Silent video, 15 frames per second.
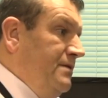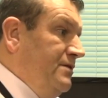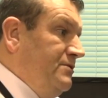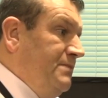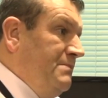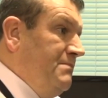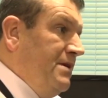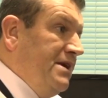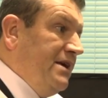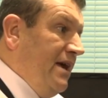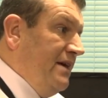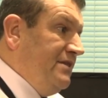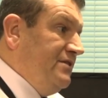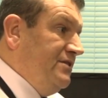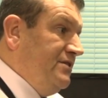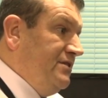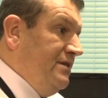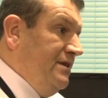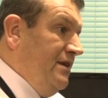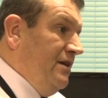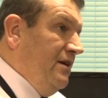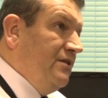There's been many cases
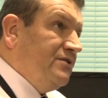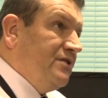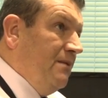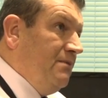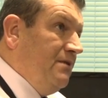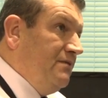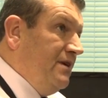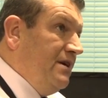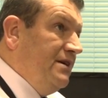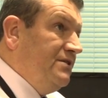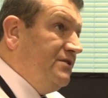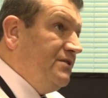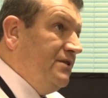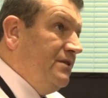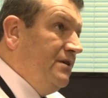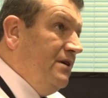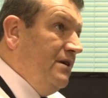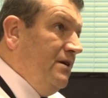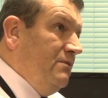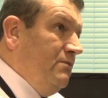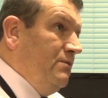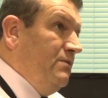in the last couple of years that
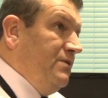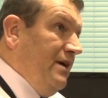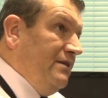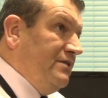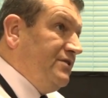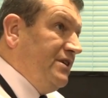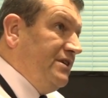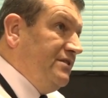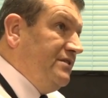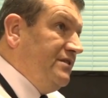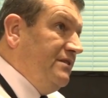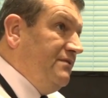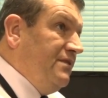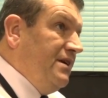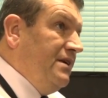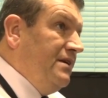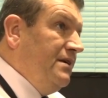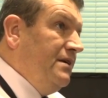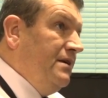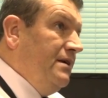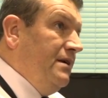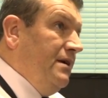without CCTV,
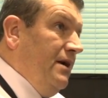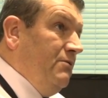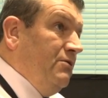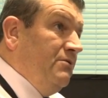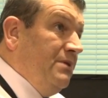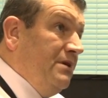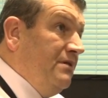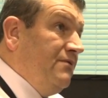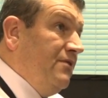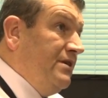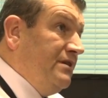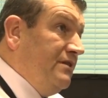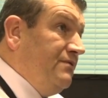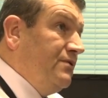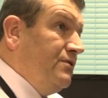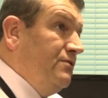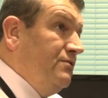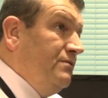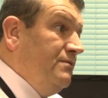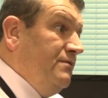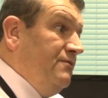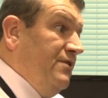it would have been a very
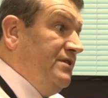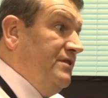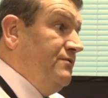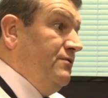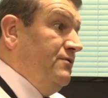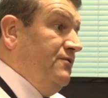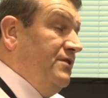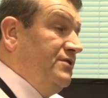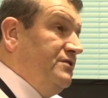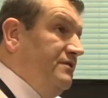difficult, very difficult for